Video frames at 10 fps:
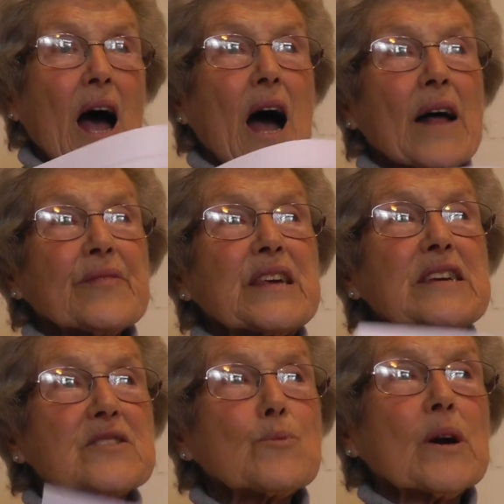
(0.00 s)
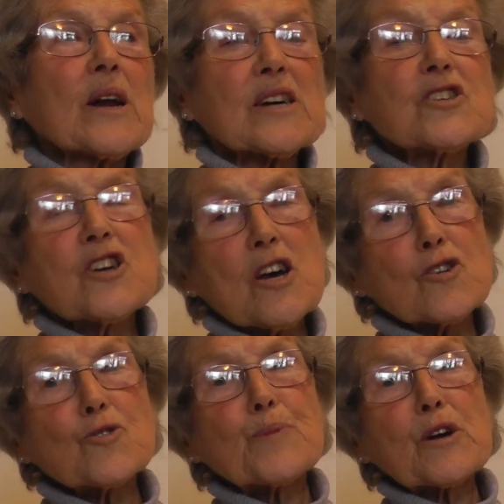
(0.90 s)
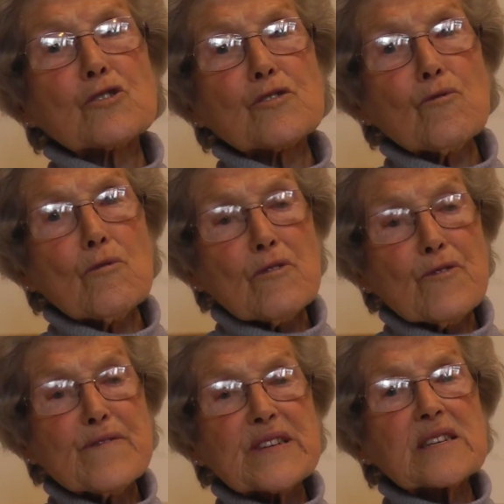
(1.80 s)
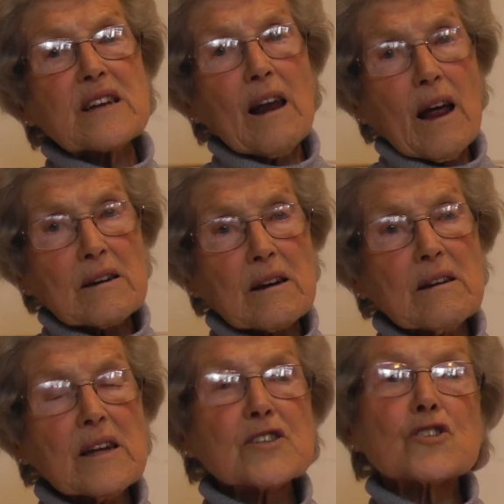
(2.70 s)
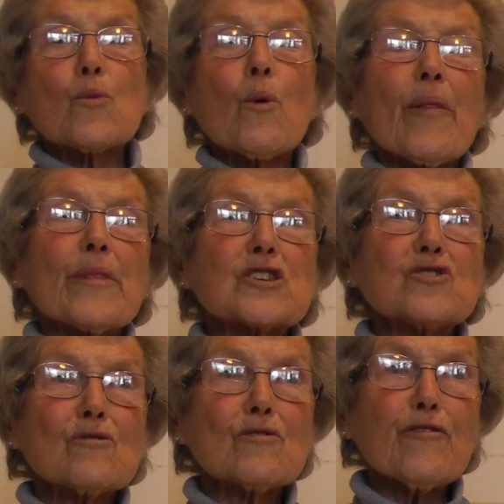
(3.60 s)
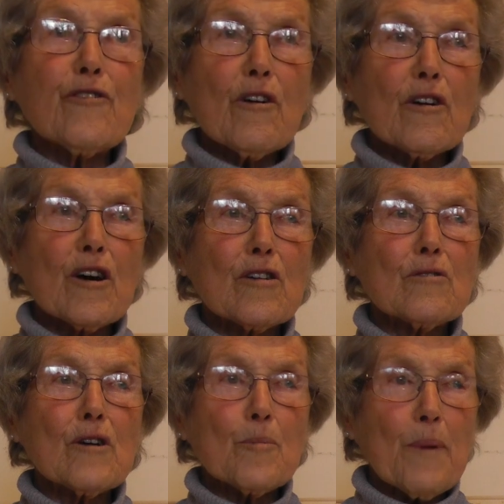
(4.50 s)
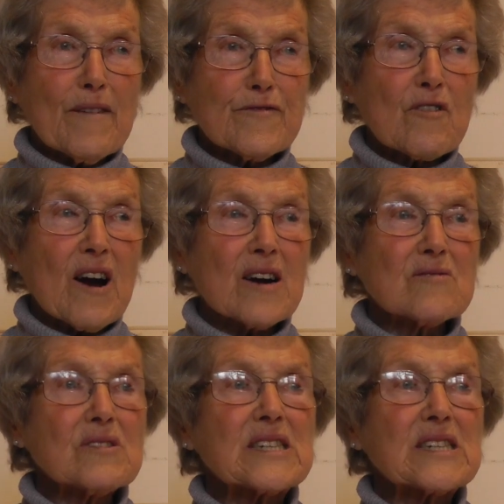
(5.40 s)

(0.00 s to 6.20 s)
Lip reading: and this one I chose because of all the rivers in London, it's the one that you can follow above ground.